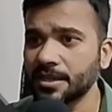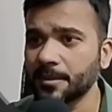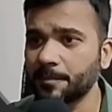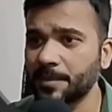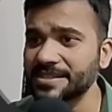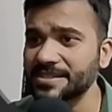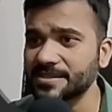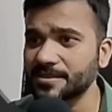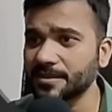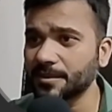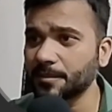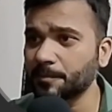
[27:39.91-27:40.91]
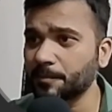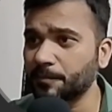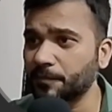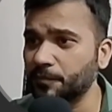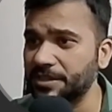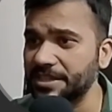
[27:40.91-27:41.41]
Because
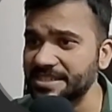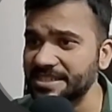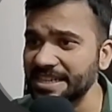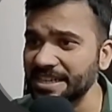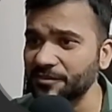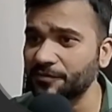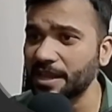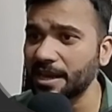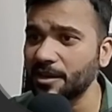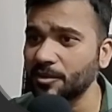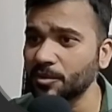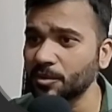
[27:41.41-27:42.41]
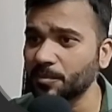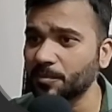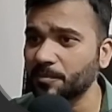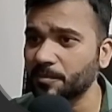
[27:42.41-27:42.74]
distinct value